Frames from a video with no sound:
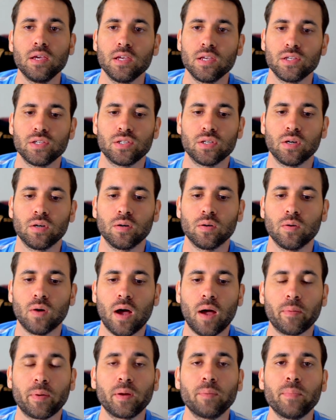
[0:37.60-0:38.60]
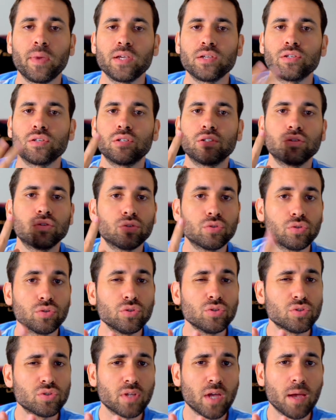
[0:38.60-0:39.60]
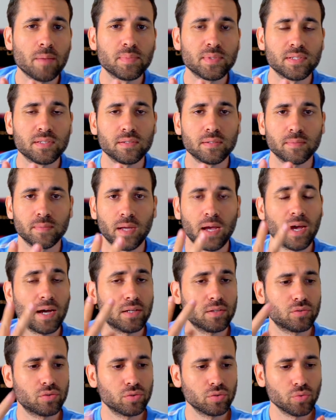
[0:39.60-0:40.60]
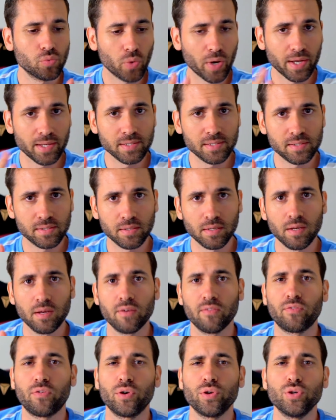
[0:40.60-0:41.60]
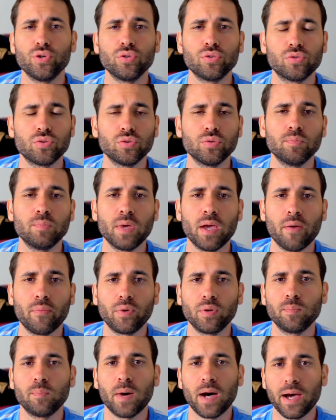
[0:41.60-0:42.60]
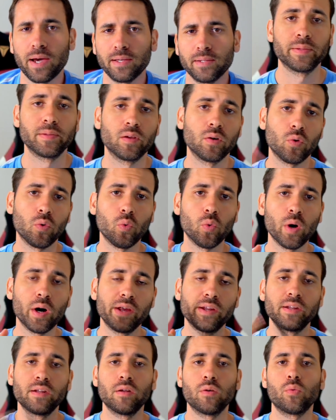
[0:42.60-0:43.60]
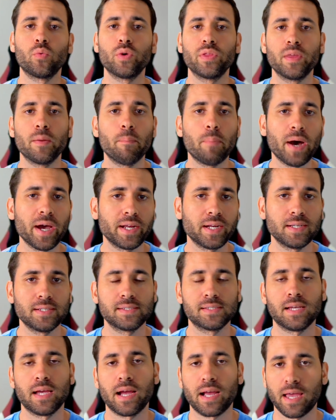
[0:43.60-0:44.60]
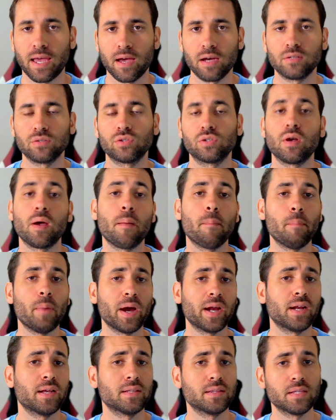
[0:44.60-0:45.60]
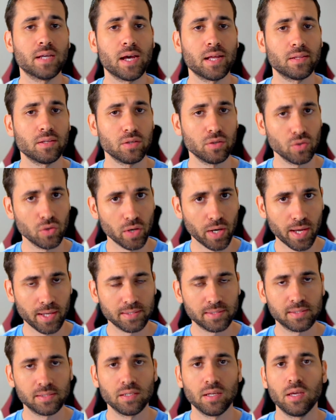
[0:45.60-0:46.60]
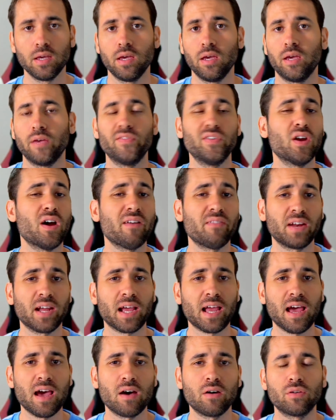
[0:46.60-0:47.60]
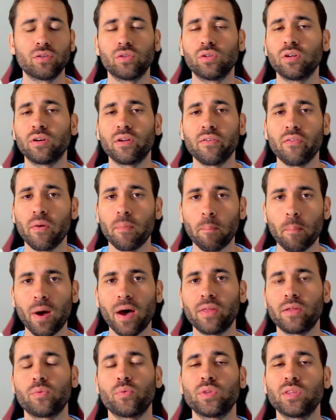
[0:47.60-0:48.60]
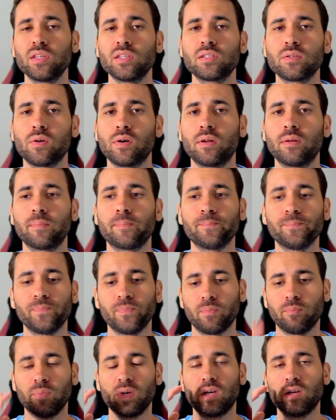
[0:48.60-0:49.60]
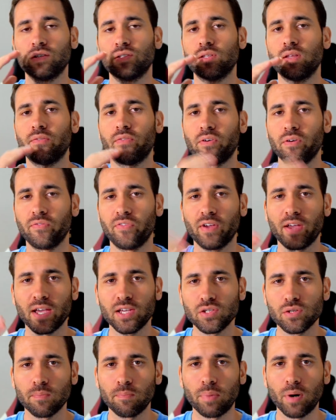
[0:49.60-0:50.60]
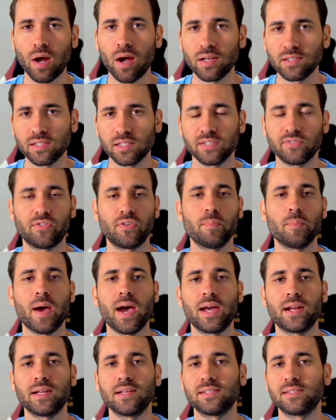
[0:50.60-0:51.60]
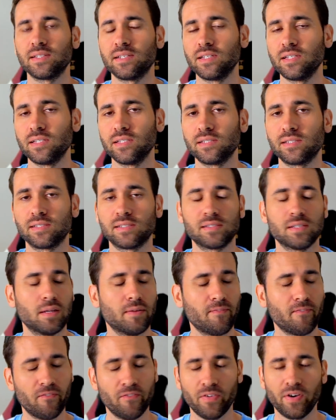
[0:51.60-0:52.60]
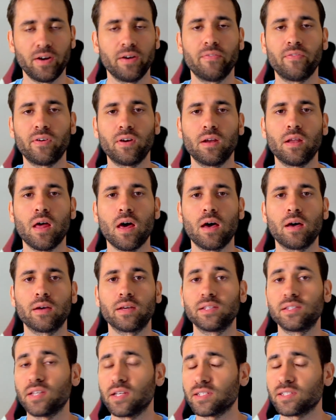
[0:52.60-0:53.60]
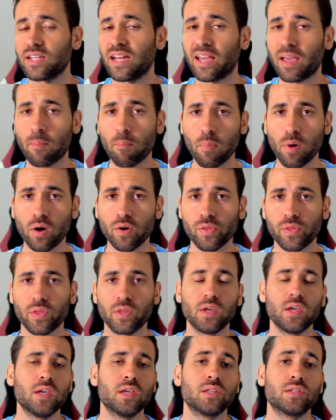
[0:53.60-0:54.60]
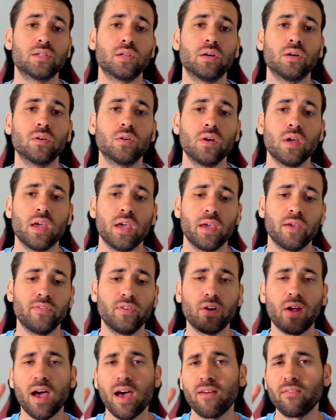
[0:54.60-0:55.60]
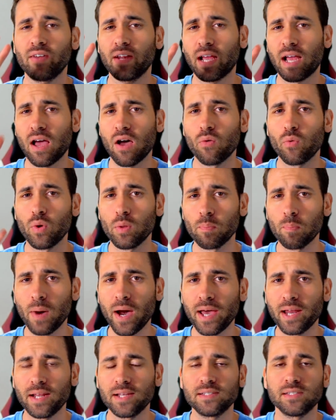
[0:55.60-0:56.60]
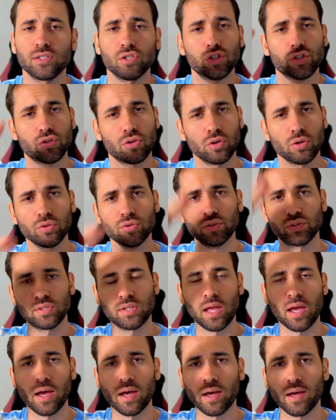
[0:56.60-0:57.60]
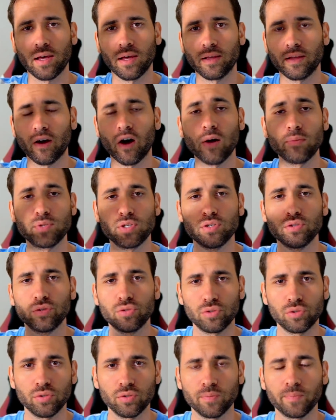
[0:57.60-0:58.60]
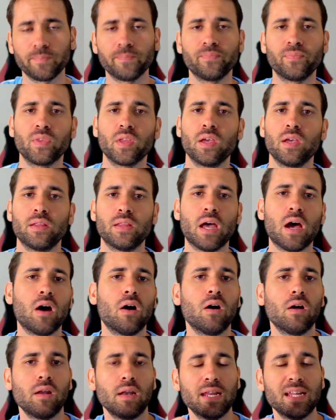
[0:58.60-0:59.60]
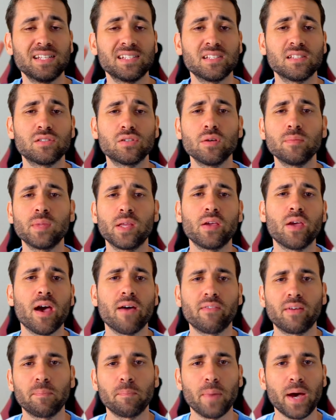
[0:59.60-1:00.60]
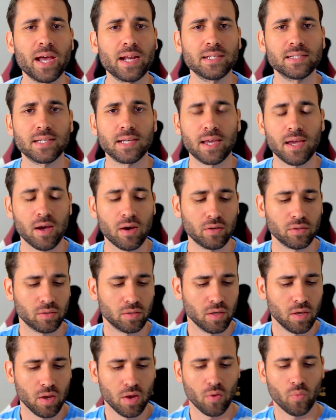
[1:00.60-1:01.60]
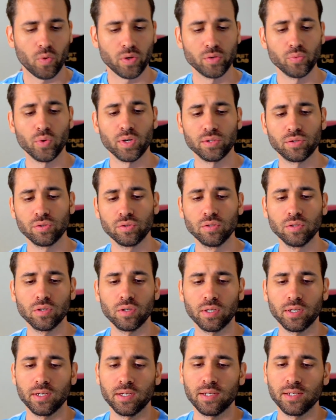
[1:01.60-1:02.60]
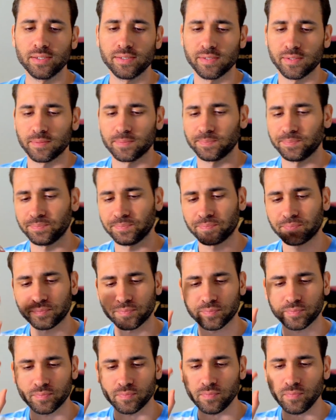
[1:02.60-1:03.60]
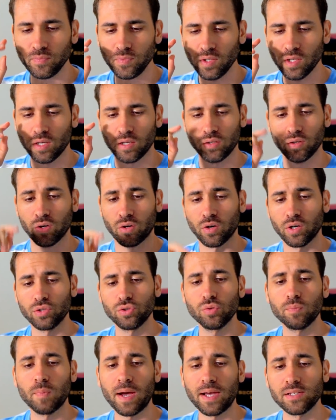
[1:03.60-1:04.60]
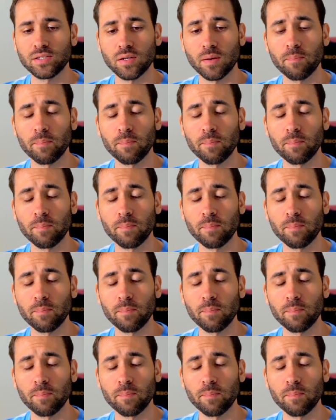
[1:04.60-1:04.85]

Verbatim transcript: So I'm going to mention two steps, uh, two ways for you to be able to buy it. One, with a Binance account, Binance dot U S. If you don't have an account, don't even bother with this one because the verification process for Binance is very very long. It takes like a month. So if you don't have an account with Binance, just go to uh, option two. Now let's assume that you have a Binance account. What you want to do is you're going to buy some